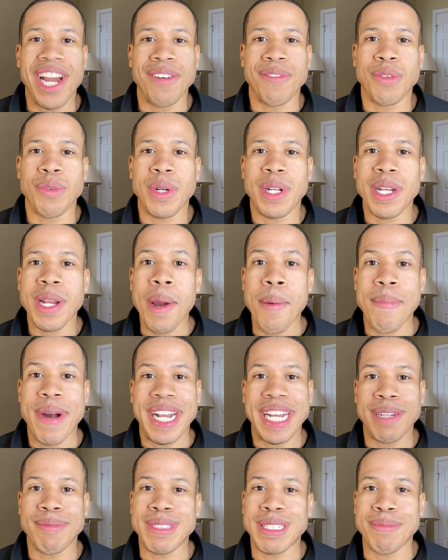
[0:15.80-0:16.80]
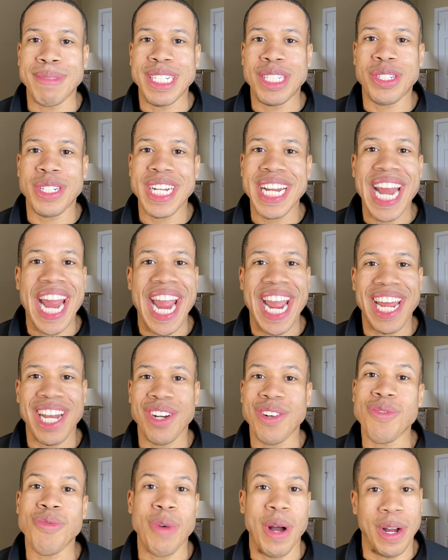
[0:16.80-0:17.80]
everyone, my name's Dimitri and
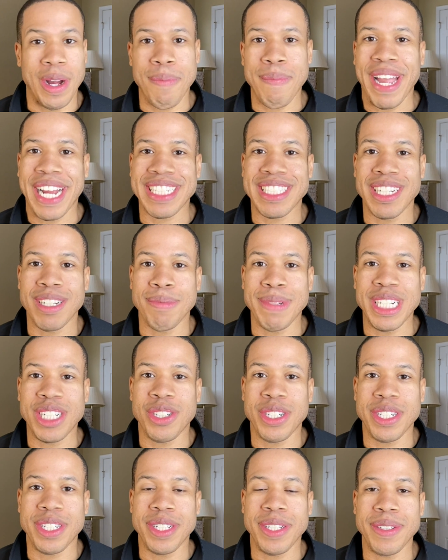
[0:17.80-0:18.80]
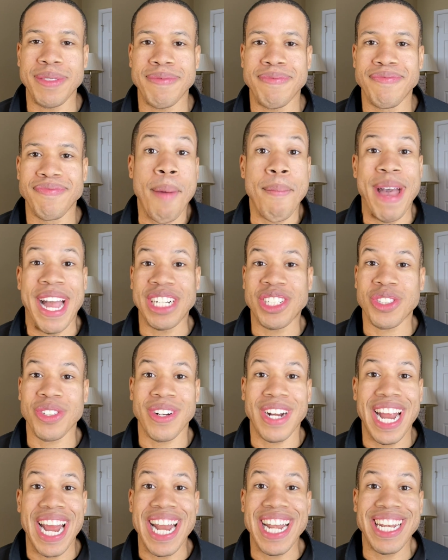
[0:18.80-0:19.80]
welcome back to DimitriTube.
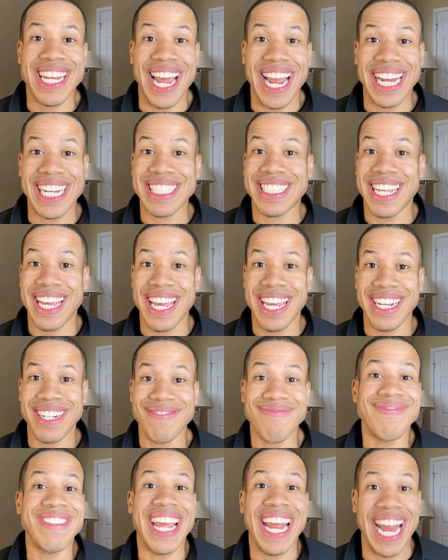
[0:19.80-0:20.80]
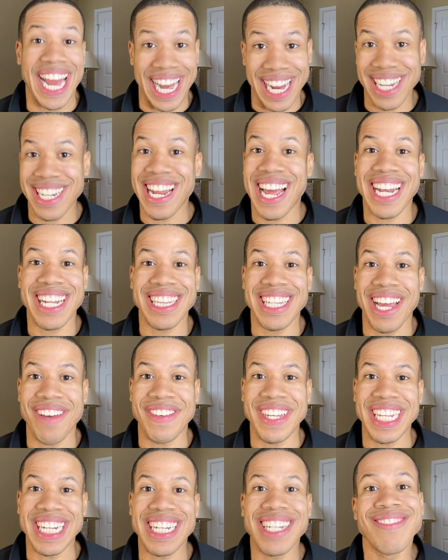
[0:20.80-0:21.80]
Bachelorette Night 10 and Night
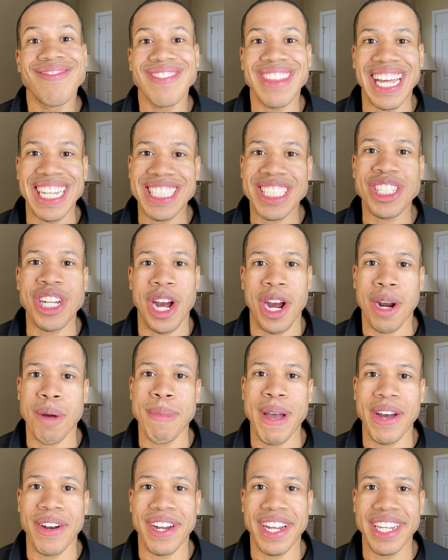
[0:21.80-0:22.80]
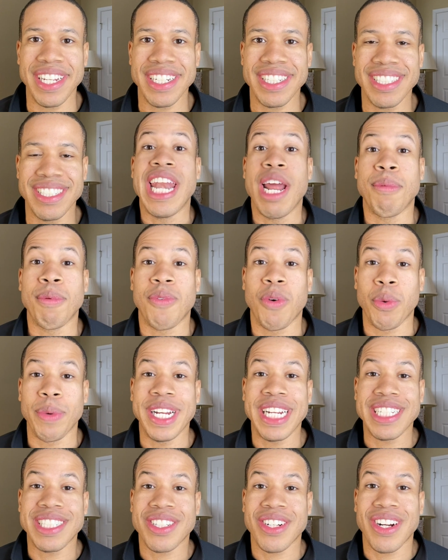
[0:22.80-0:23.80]
11. Let's talk about it. Now before we
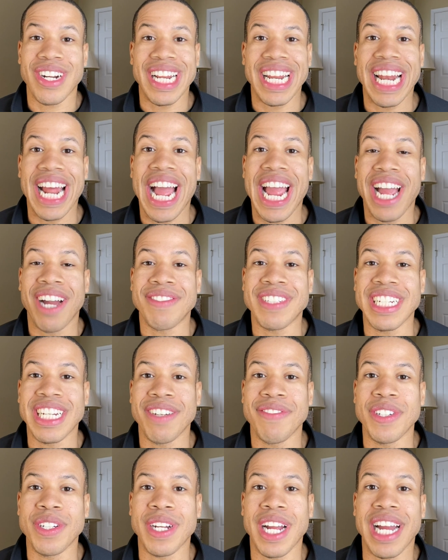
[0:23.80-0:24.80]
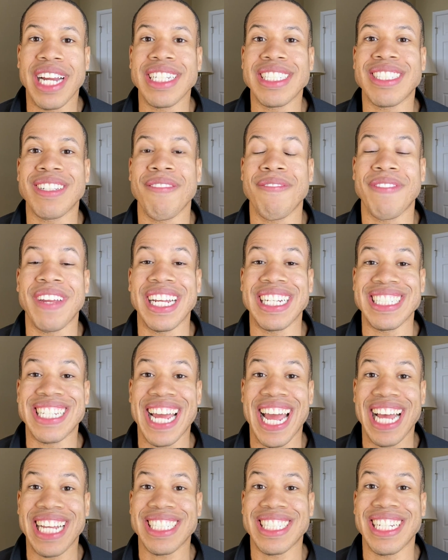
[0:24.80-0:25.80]
get started, I have to give you guys some
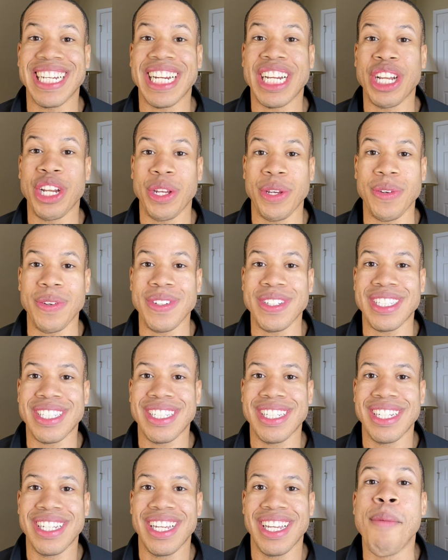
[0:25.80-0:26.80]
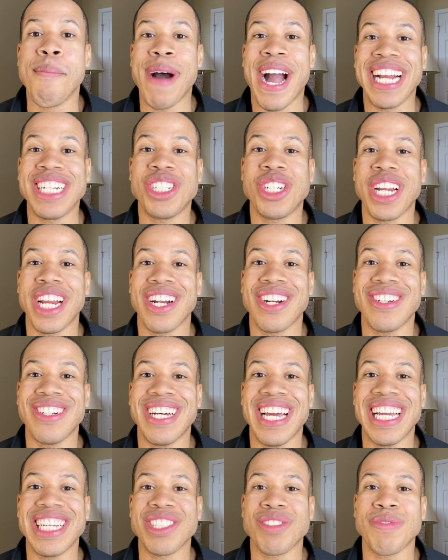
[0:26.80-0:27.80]
fantastic news. My channel
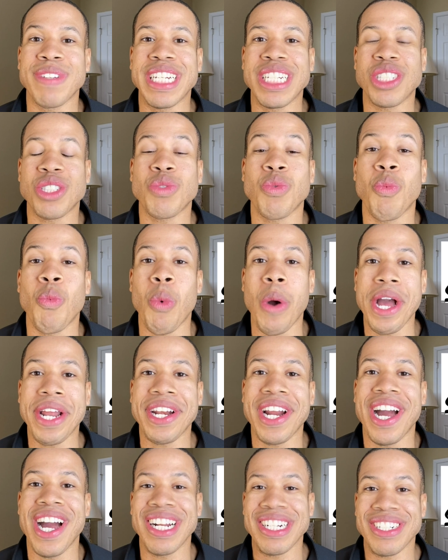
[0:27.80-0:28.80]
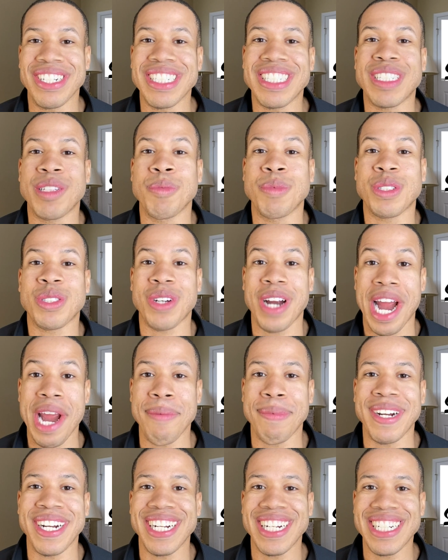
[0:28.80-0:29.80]
has reached 100
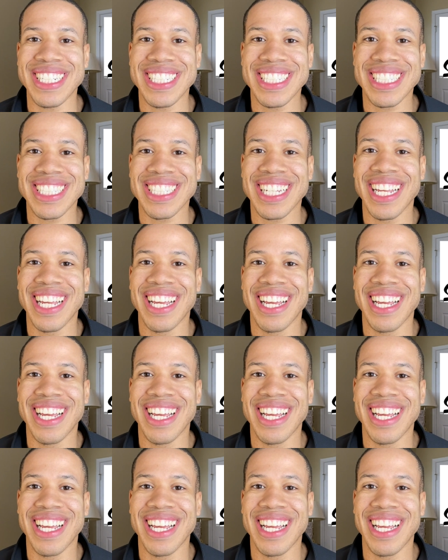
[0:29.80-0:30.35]
subscribers.